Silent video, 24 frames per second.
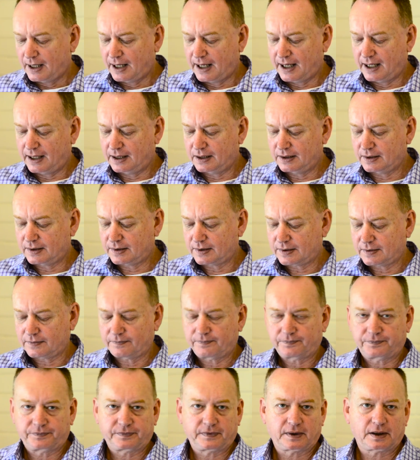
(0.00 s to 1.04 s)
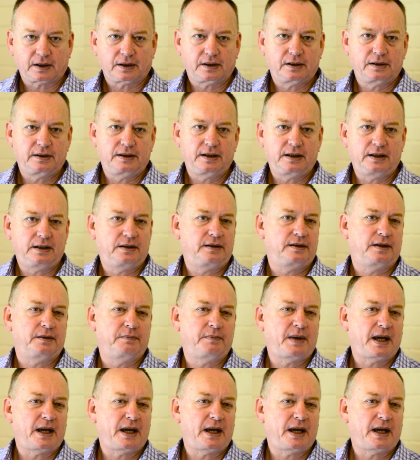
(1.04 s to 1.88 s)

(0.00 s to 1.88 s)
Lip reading: And the